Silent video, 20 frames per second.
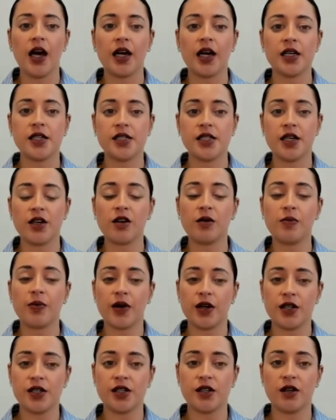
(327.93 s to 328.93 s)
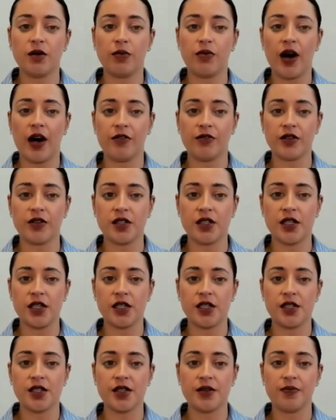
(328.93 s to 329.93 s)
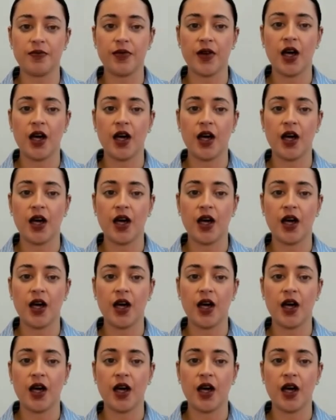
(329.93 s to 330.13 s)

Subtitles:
Consider personal preferences.